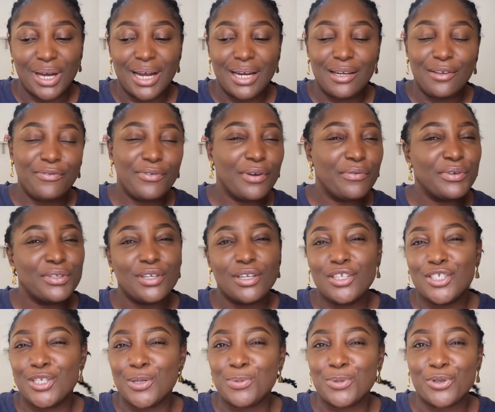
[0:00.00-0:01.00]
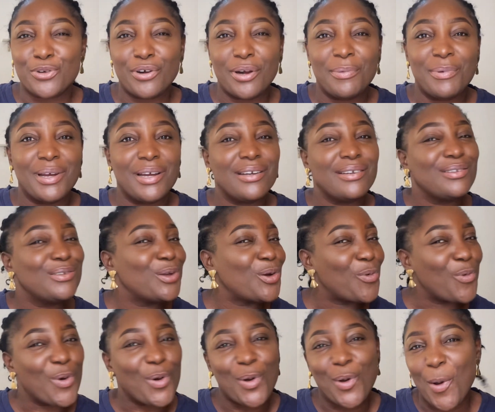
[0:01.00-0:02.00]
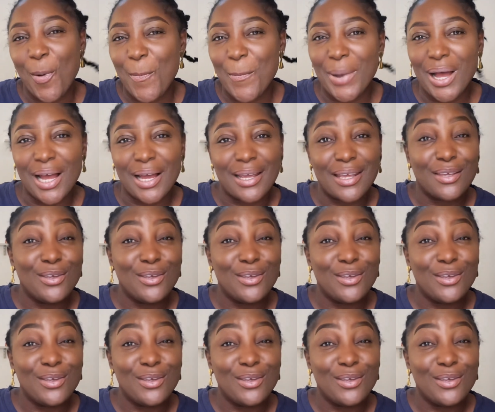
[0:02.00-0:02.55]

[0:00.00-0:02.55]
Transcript: And if you're a returning subscriber, you're welcome back.